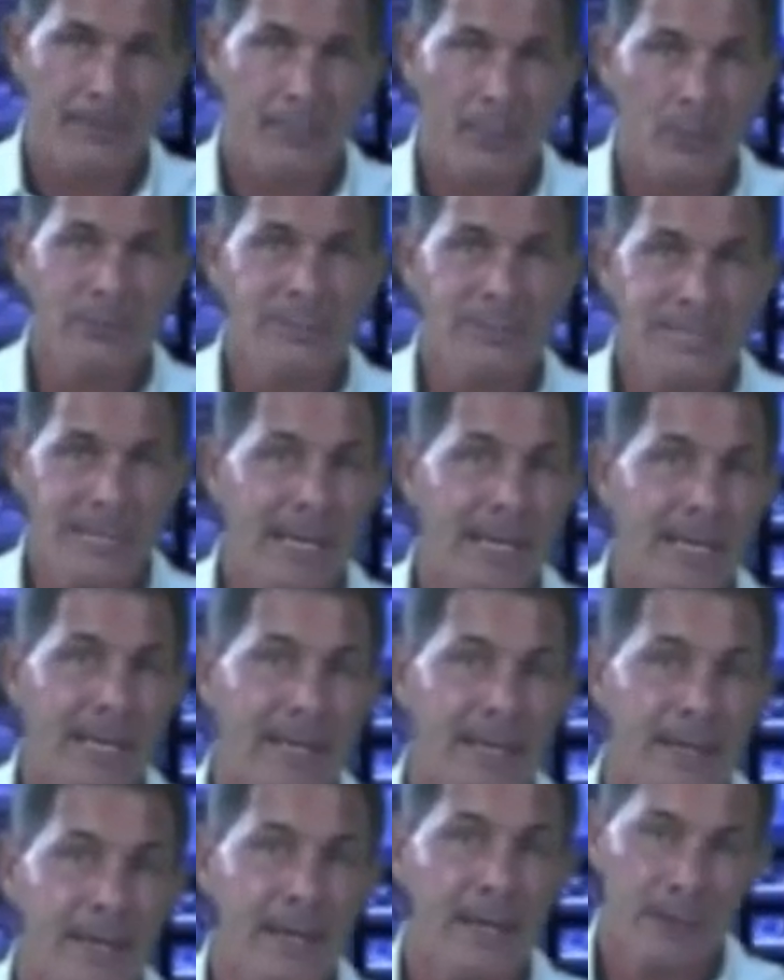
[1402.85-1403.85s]
Pro
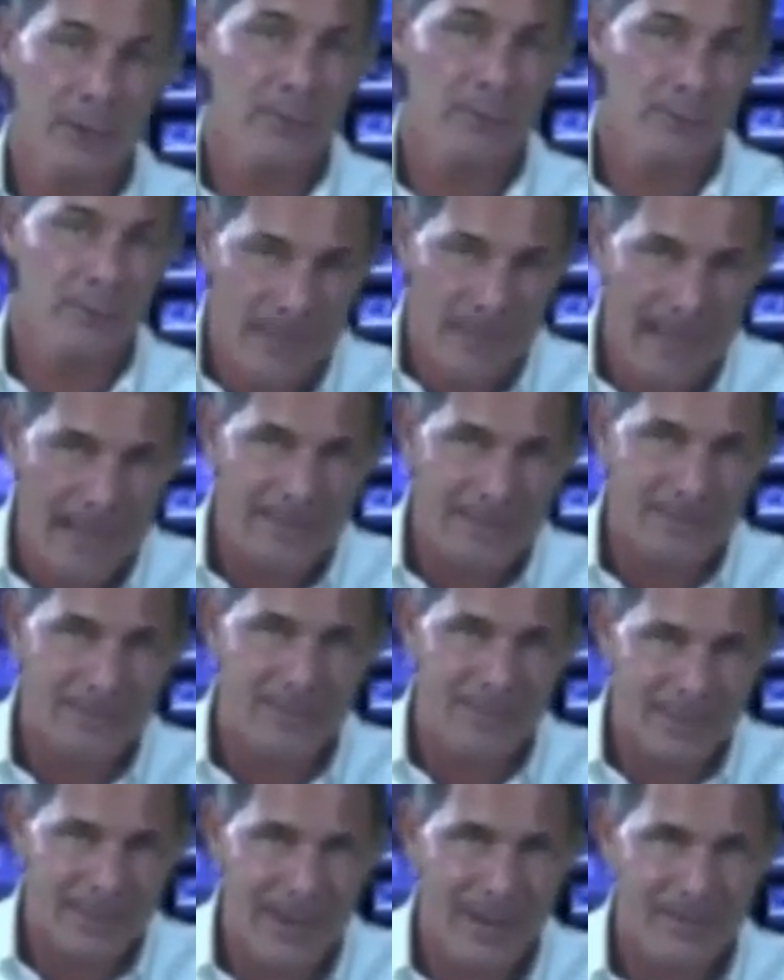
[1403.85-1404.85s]
10, you've
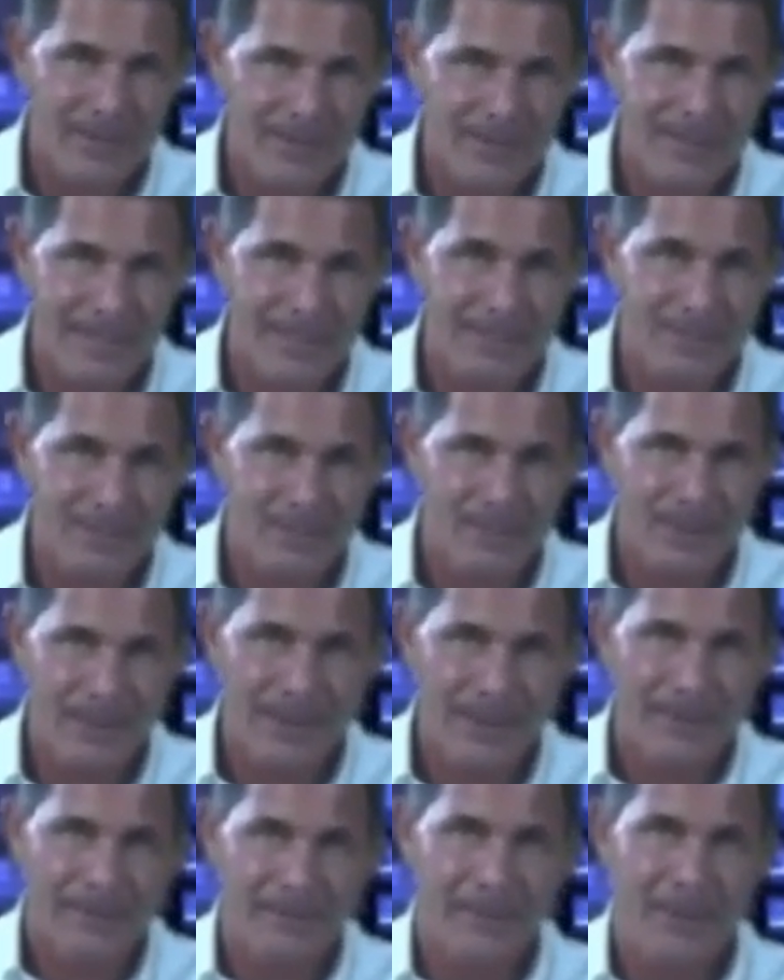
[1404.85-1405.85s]
mastered the compensation
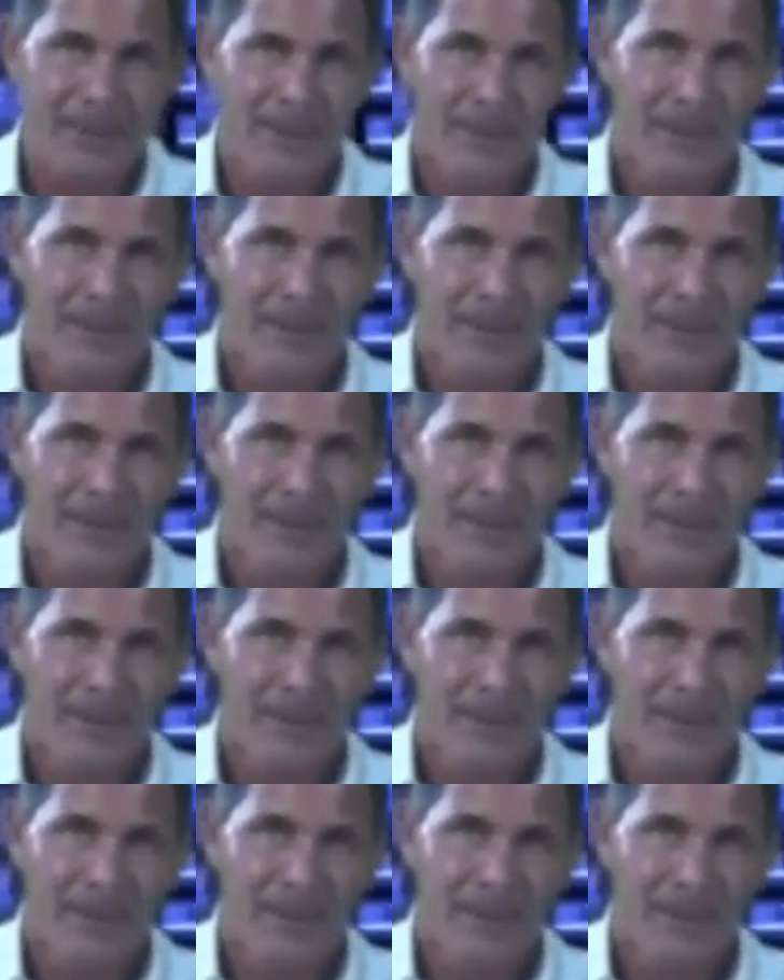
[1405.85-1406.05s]
plan.